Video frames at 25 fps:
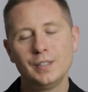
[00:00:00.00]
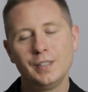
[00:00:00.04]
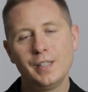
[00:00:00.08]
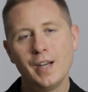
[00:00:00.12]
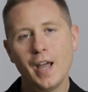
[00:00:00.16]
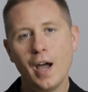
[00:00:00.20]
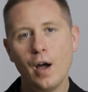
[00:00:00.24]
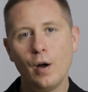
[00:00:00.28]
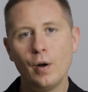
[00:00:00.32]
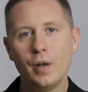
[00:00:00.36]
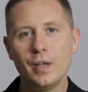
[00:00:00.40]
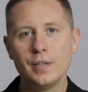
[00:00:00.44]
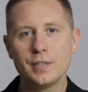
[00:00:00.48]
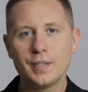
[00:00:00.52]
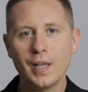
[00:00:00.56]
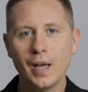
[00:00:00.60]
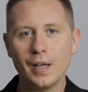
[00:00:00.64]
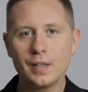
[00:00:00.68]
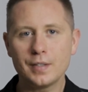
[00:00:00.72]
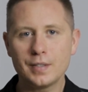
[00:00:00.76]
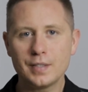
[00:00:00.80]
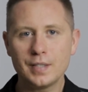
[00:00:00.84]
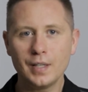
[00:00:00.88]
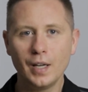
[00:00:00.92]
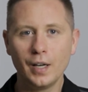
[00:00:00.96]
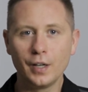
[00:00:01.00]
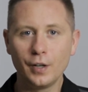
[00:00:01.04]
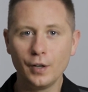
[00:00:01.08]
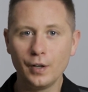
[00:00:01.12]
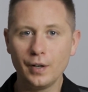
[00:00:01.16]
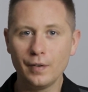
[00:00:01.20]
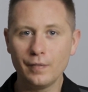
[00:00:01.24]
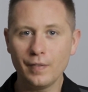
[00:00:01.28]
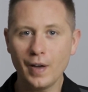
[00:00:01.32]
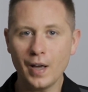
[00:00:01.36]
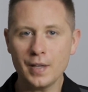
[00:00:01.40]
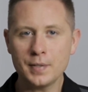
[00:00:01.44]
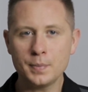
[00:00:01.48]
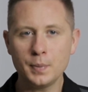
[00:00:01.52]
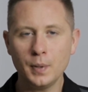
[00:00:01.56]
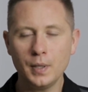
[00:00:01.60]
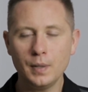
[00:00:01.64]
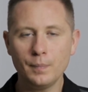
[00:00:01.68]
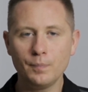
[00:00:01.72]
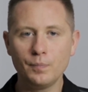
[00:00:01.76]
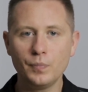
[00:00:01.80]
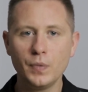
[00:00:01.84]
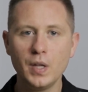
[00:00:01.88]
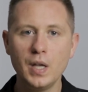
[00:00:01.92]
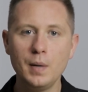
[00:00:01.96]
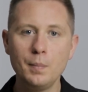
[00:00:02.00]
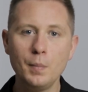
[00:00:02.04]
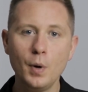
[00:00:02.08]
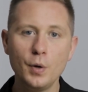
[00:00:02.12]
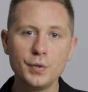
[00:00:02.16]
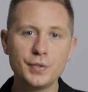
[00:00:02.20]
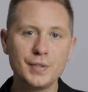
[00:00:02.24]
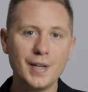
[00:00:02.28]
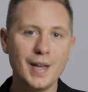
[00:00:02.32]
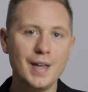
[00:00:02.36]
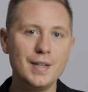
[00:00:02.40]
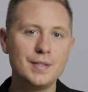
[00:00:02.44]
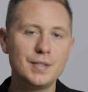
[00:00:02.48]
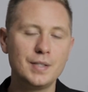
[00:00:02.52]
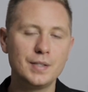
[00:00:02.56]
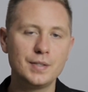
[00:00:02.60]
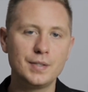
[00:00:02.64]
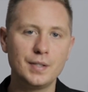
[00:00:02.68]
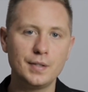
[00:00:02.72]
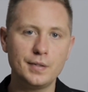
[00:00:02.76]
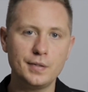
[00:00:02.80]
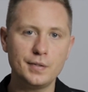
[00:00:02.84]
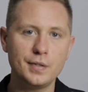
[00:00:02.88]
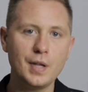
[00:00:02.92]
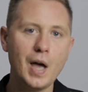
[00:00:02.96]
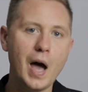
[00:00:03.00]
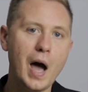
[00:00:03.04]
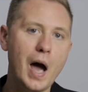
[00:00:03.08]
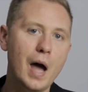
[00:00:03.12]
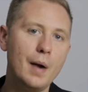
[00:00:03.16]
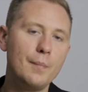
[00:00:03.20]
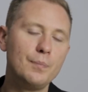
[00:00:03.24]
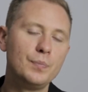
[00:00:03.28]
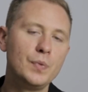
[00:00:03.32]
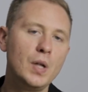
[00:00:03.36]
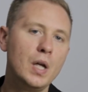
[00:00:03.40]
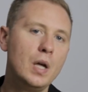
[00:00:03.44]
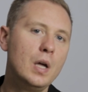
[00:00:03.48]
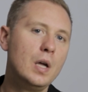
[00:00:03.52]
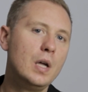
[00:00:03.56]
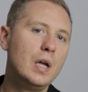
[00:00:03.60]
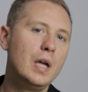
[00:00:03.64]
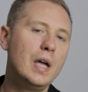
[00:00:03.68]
Now, is that a good investment? In most cases, it's not.